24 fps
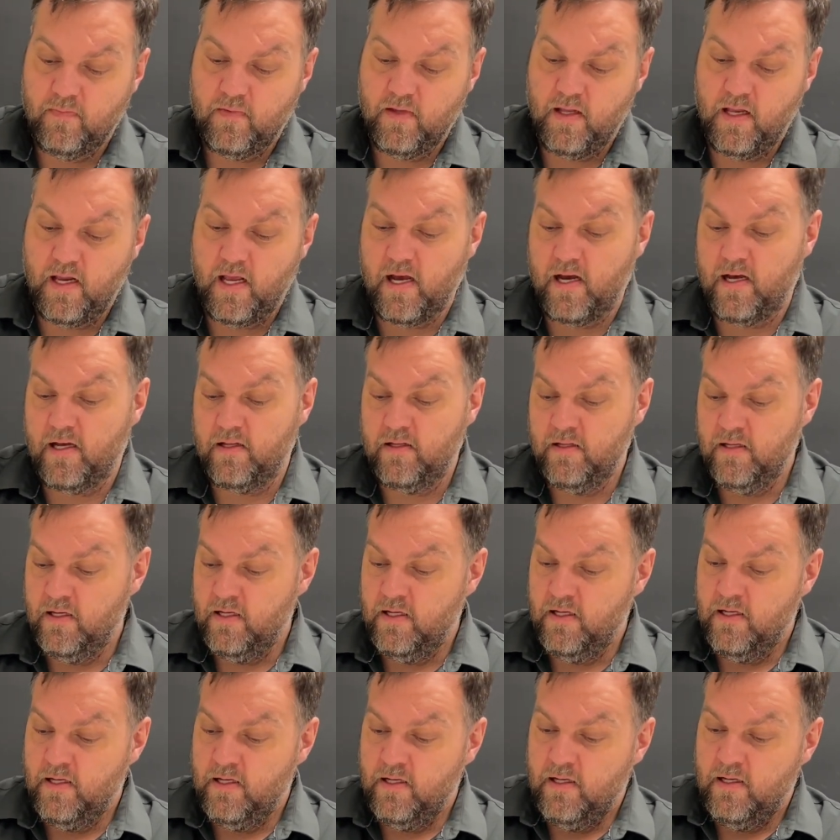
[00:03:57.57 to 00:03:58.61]
Now,
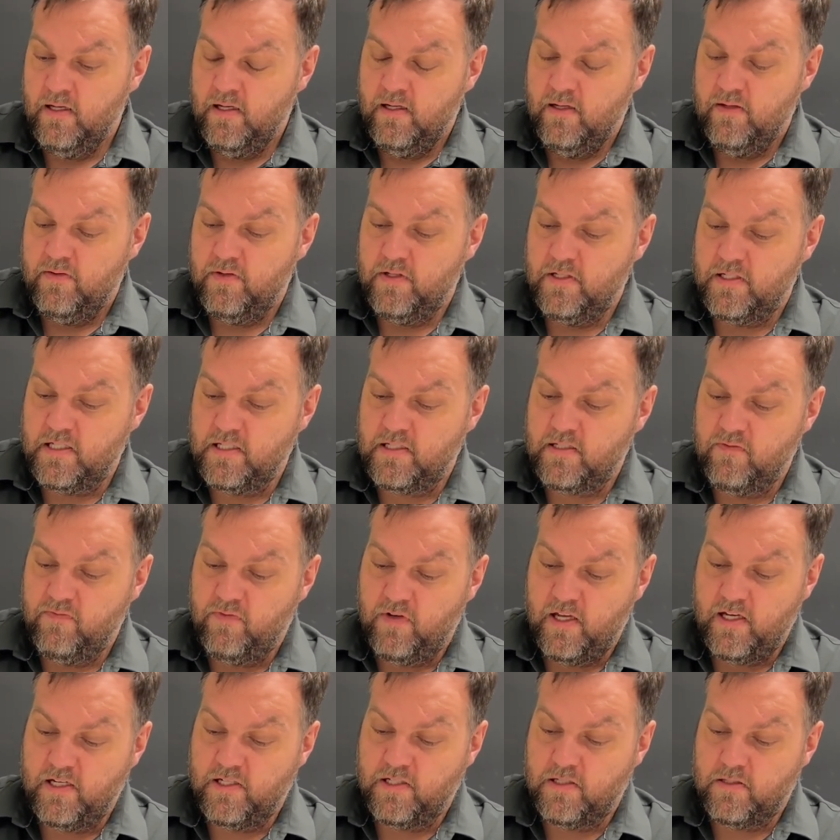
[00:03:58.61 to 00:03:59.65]
the
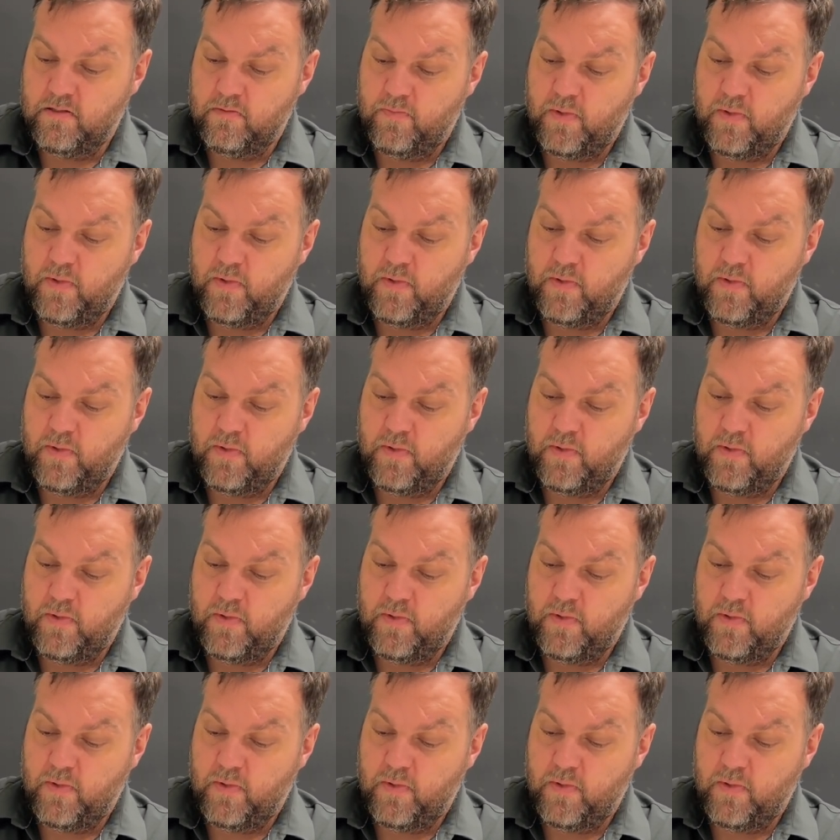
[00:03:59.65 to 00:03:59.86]
disadvantages of